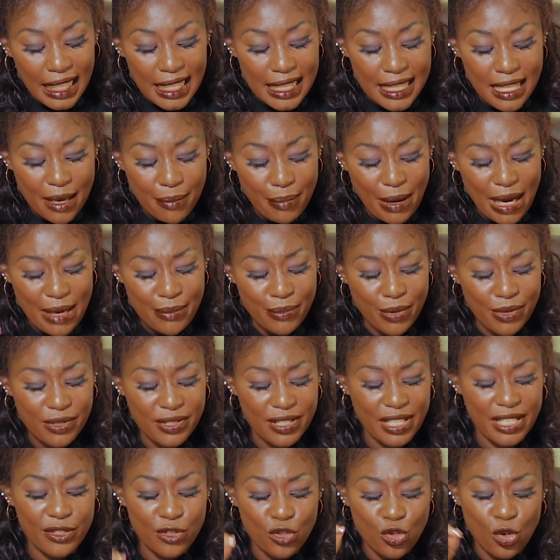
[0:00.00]
the Bible
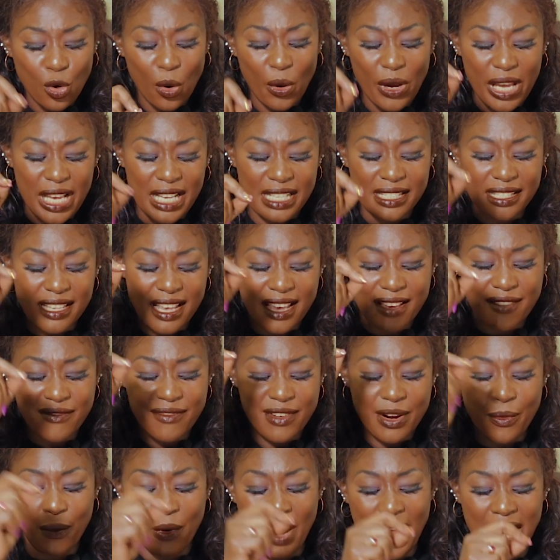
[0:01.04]
says, so is
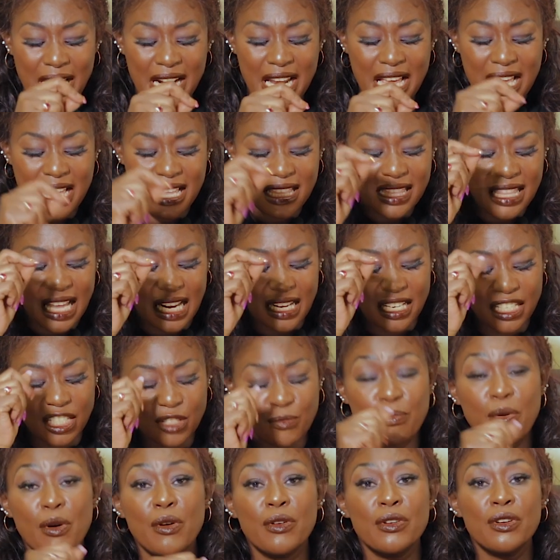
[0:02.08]
everyone that
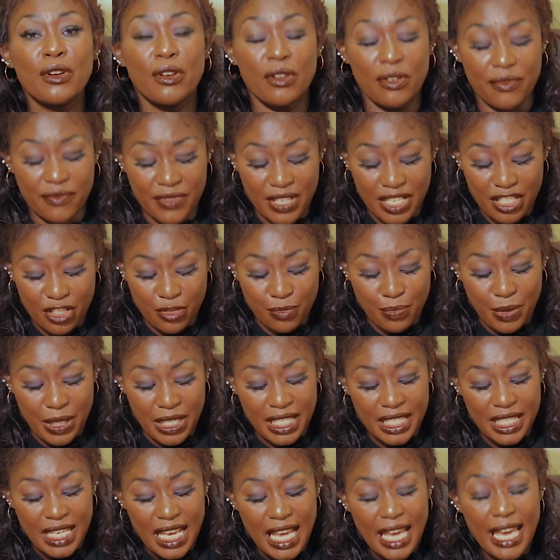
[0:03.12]
is born of the
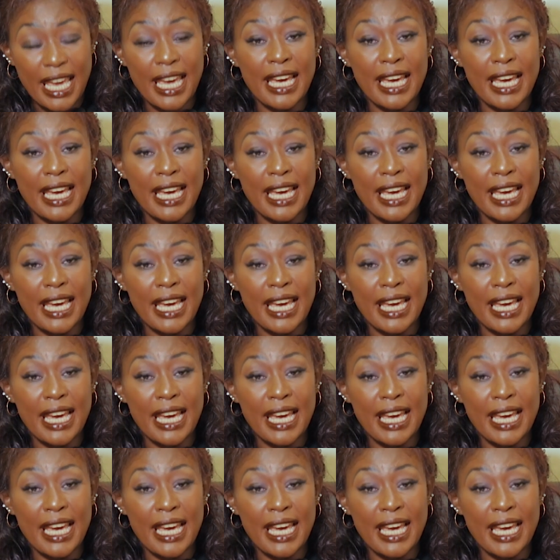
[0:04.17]
Spirit.